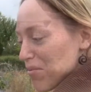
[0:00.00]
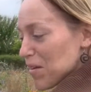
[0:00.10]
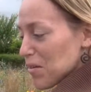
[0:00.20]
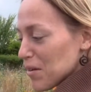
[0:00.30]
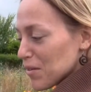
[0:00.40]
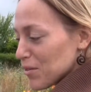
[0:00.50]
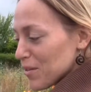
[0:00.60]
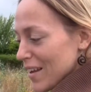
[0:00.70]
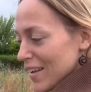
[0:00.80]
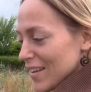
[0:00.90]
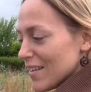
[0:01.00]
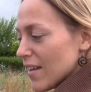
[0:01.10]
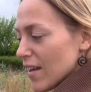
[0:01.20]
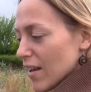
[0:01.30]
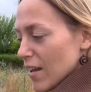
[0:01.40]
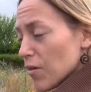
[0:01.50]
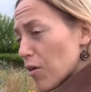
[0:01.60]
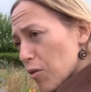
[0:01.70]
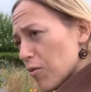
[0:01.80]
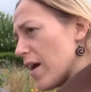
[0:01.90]
flowers, do they need a
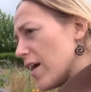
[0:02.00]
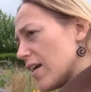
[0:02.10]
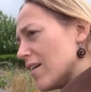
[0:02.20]
veil?